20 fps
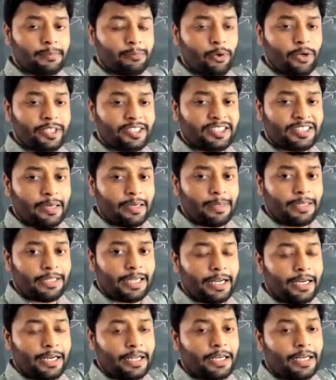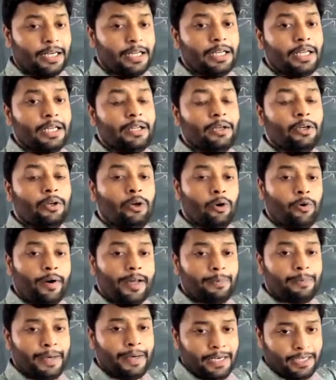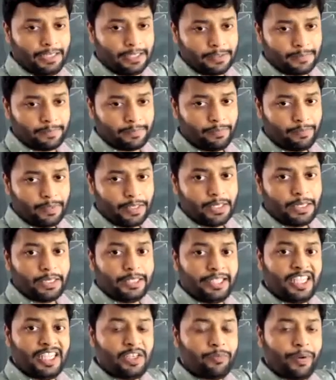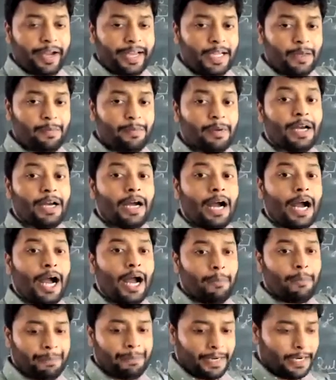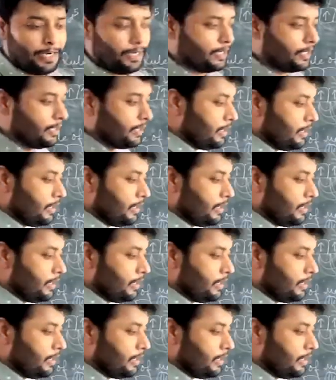more stable than a lower field. D5 half field.